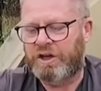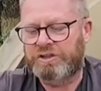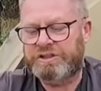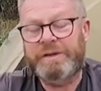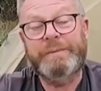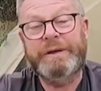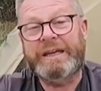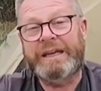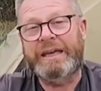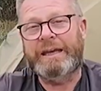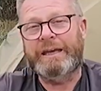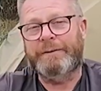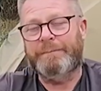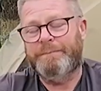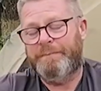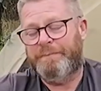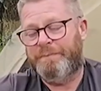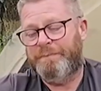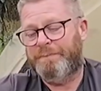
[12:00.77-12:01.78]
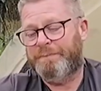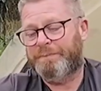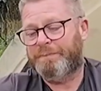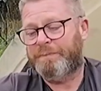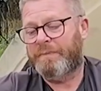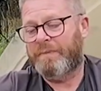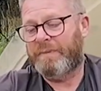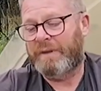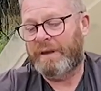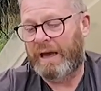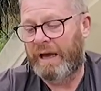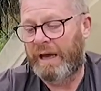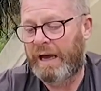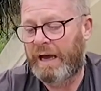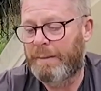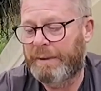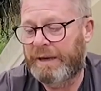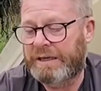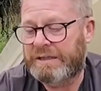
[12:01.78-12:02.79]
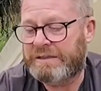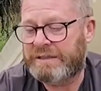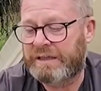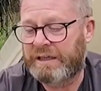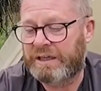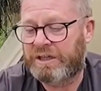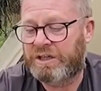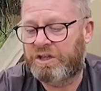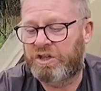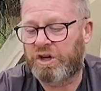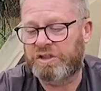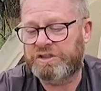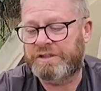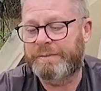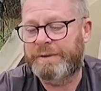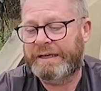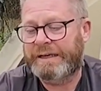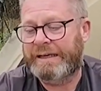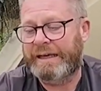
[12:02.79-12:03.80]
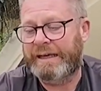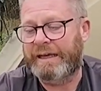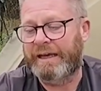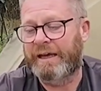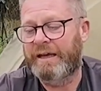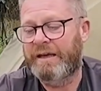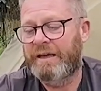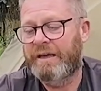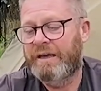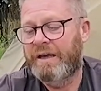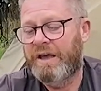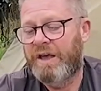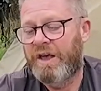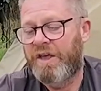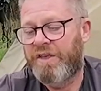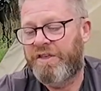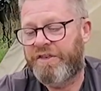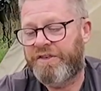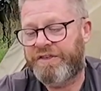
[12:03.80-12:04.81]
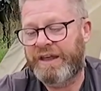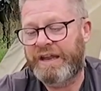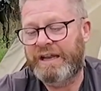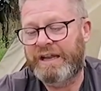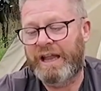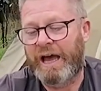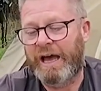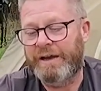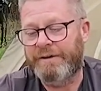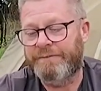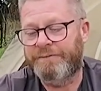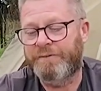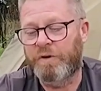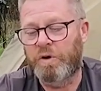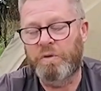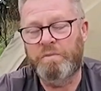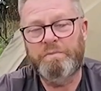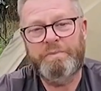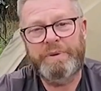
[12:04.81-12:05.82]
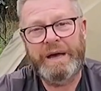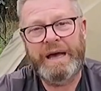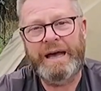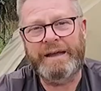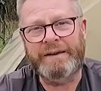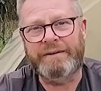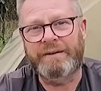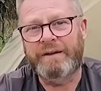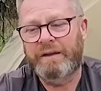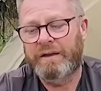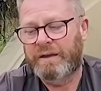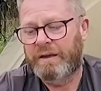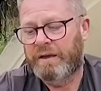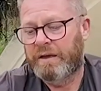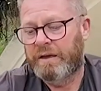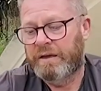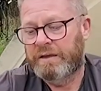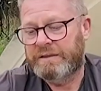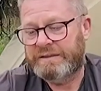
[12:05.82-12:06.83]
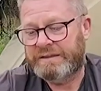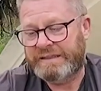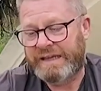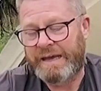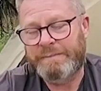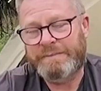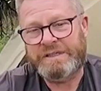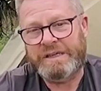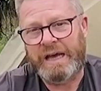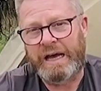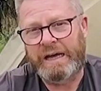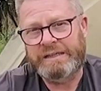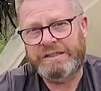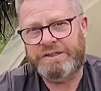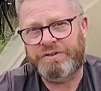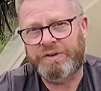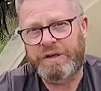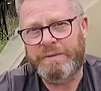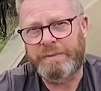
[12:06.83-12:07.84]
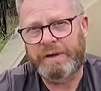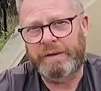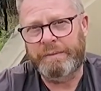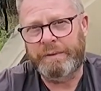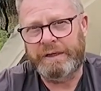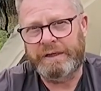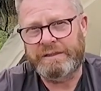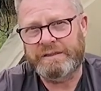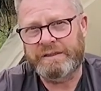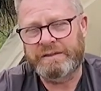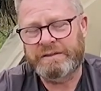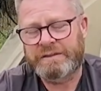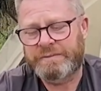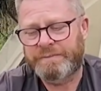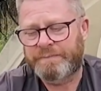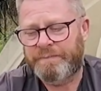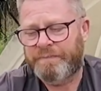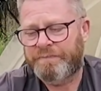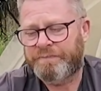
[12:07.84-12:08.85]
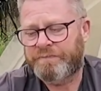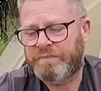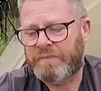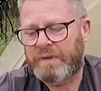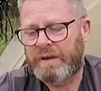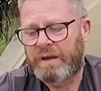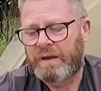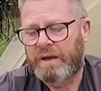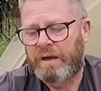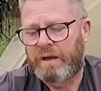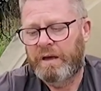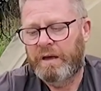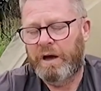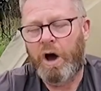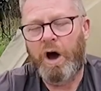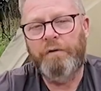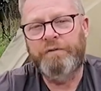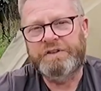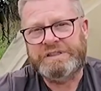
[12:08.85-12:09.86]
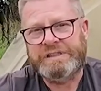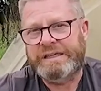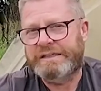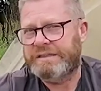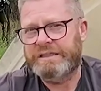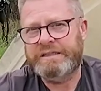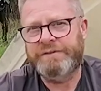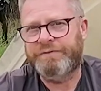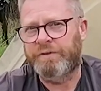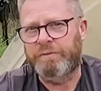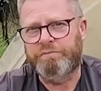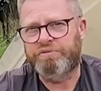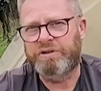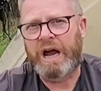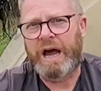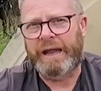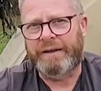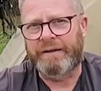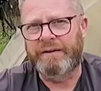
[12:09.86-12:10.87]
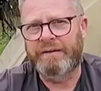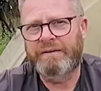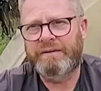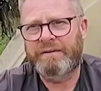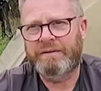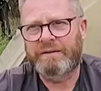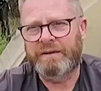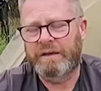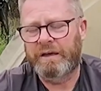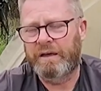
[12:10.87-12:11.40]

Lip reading: Gossamer Gear. And it's a Gossamer Gear thin light foam pad. Same size, 3mm. Obviously it's a different brand.